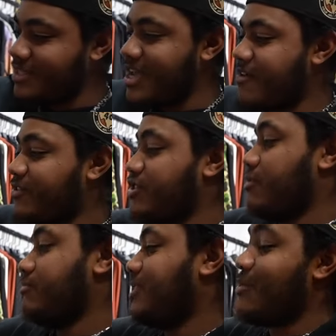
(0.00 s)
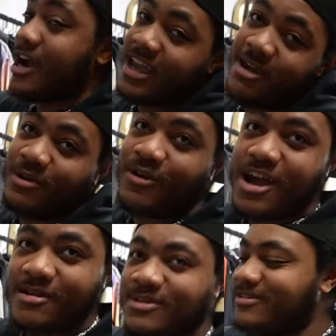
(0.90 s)
yeah. you know. You just saying it.
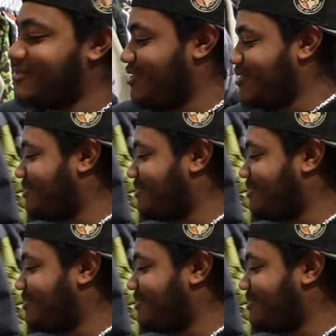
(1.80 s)
Yeah,